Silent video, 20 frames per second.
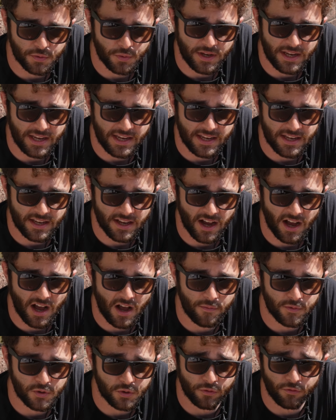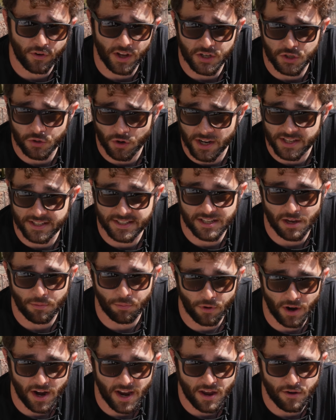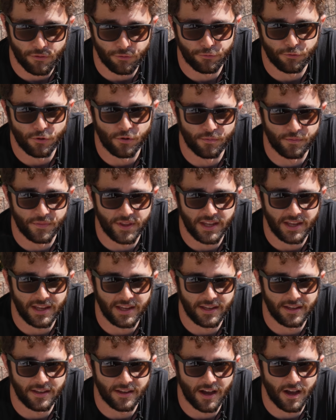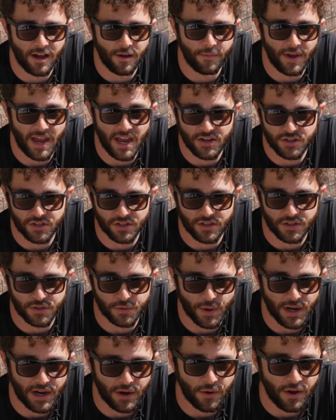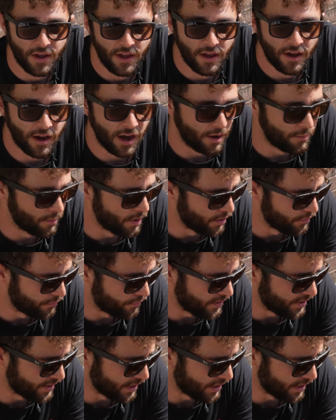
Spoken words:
we sort of like try and separate it from the engine as well. Hopefully